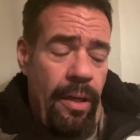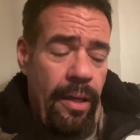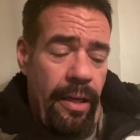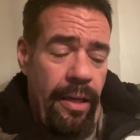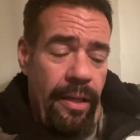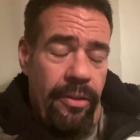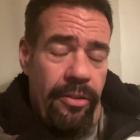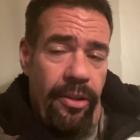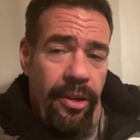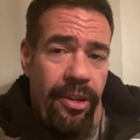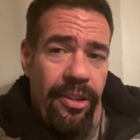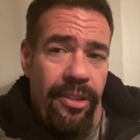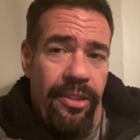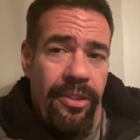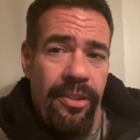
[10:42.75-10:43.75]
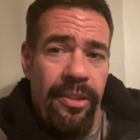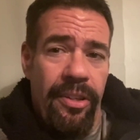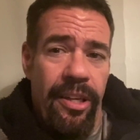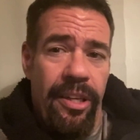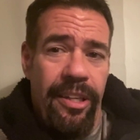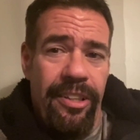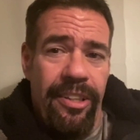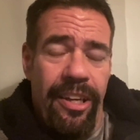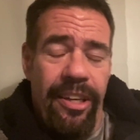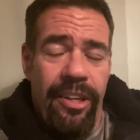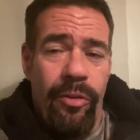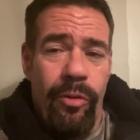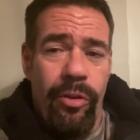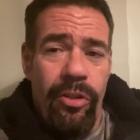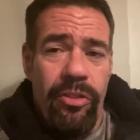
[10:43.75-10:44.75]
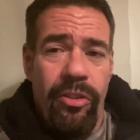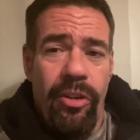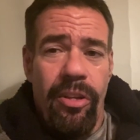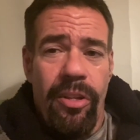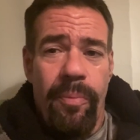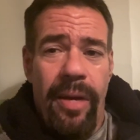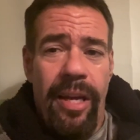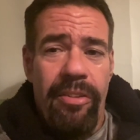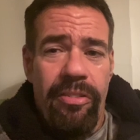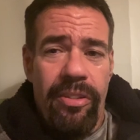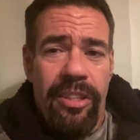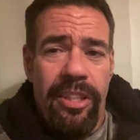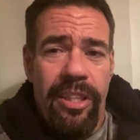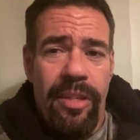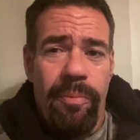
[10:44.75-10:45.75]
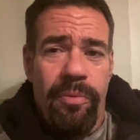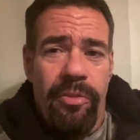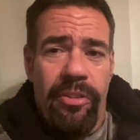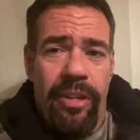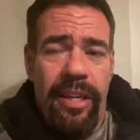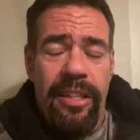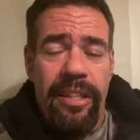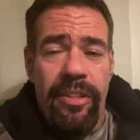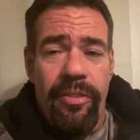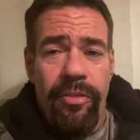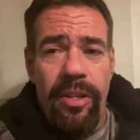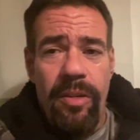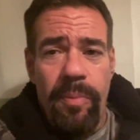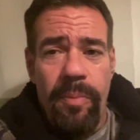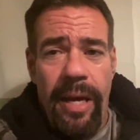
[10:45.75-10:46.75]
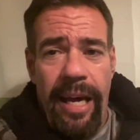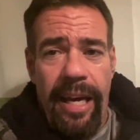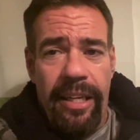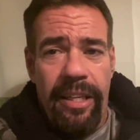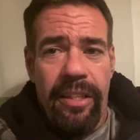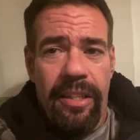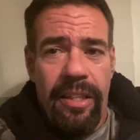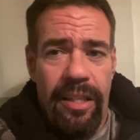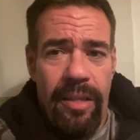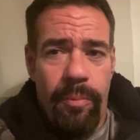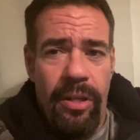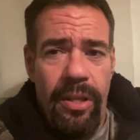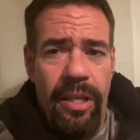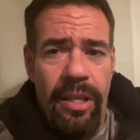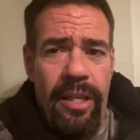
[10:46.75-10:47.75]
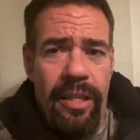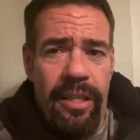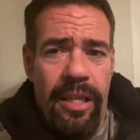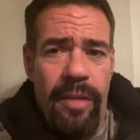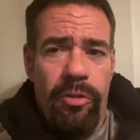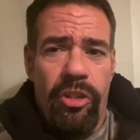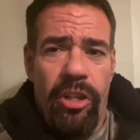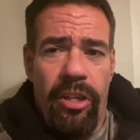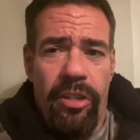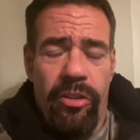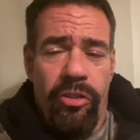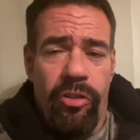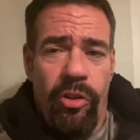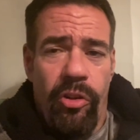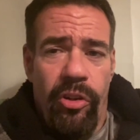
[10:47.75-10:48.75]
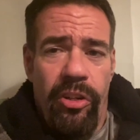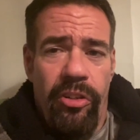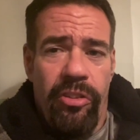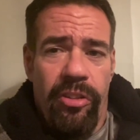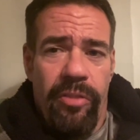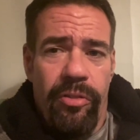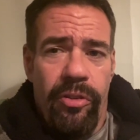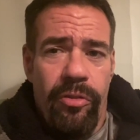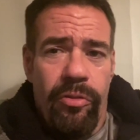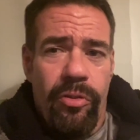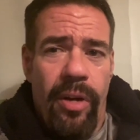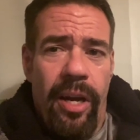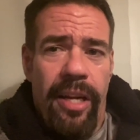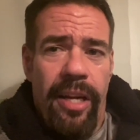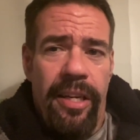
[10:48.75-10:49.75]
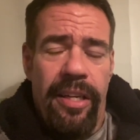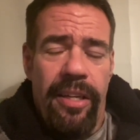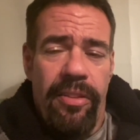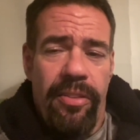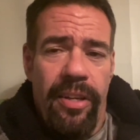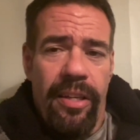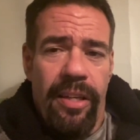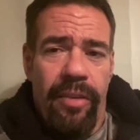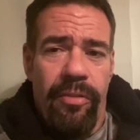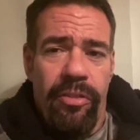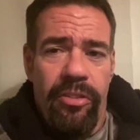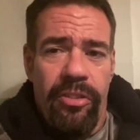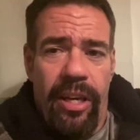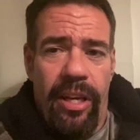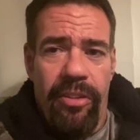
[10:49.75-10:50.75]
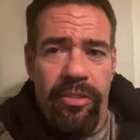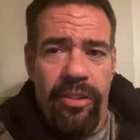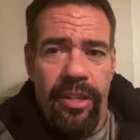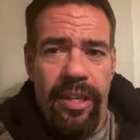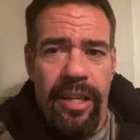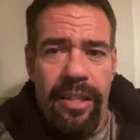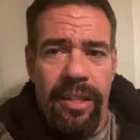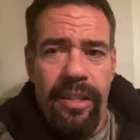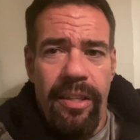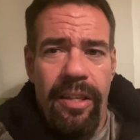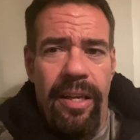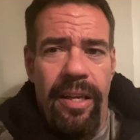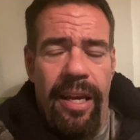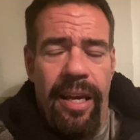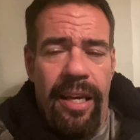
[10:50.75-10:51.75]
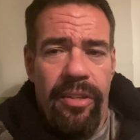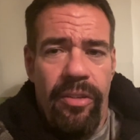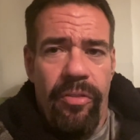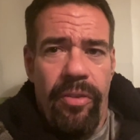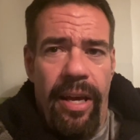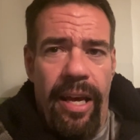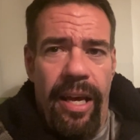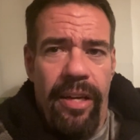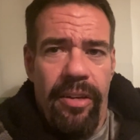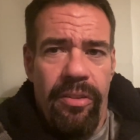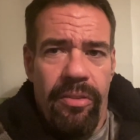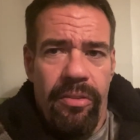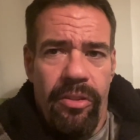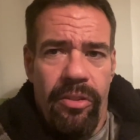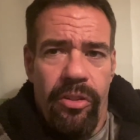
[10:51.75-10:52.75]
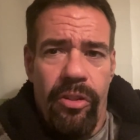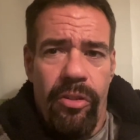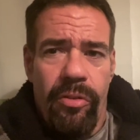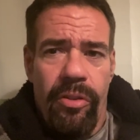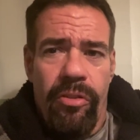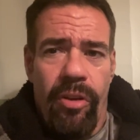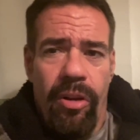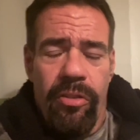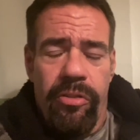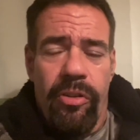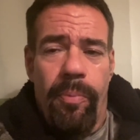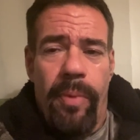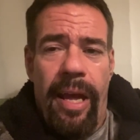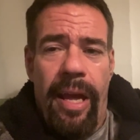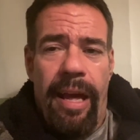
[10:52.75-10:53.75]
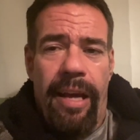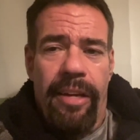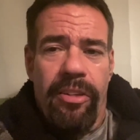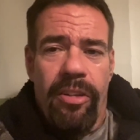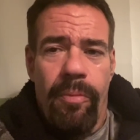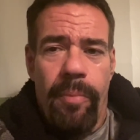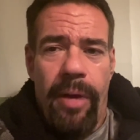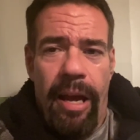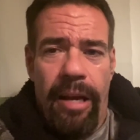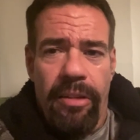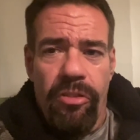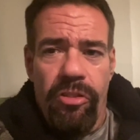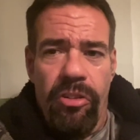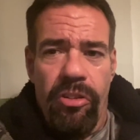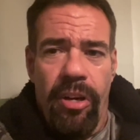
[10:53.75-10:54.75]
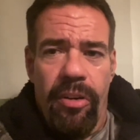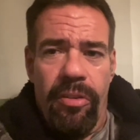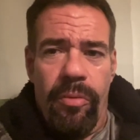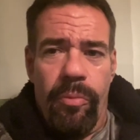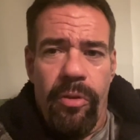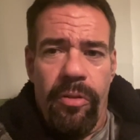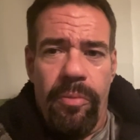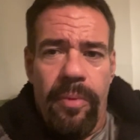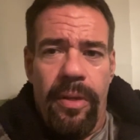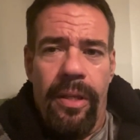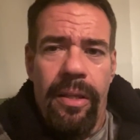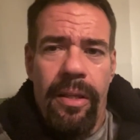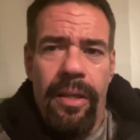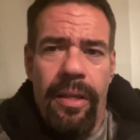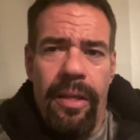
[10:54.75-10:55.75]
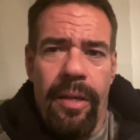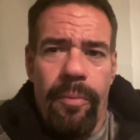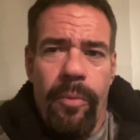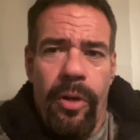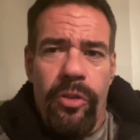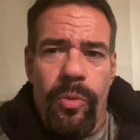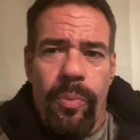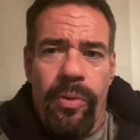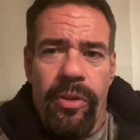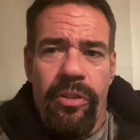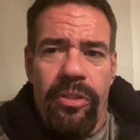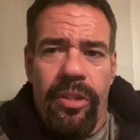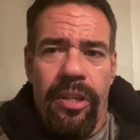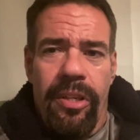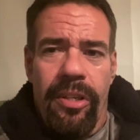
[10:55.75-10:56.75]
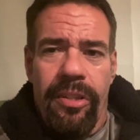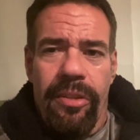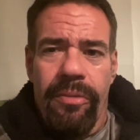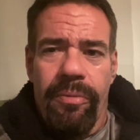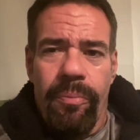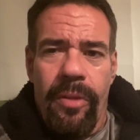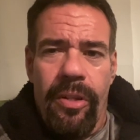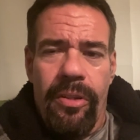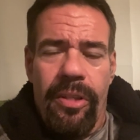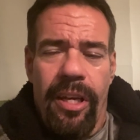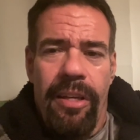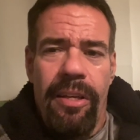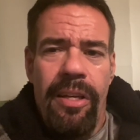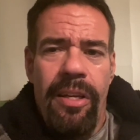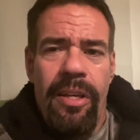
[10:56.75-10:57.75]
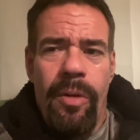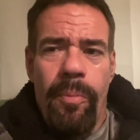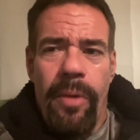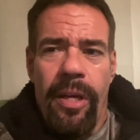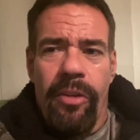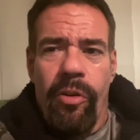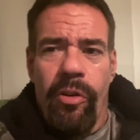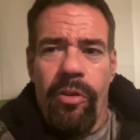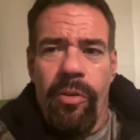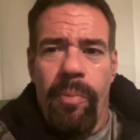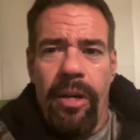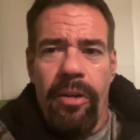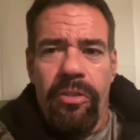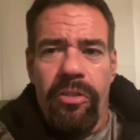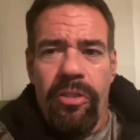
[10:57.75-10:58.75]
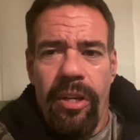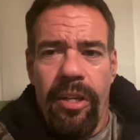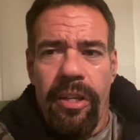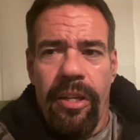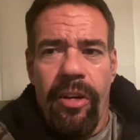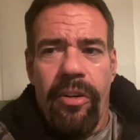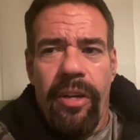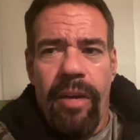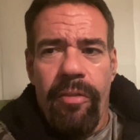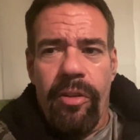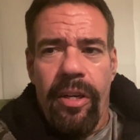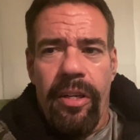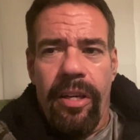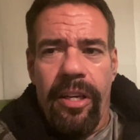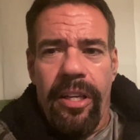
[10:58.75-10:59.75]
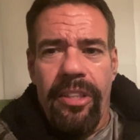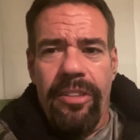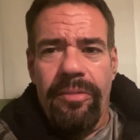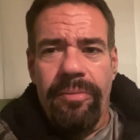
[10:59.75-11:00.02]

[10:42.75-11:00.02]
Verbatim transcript: And, uh, and I, I wish you all the best and keep sending in the feedback and keep, keep sharing your stories. And if you tried anything I've suggested and, and you've had good results or bad, come back and share them with me. Much appreciated. Okay, Big Northern Bear signing out. Have a great night.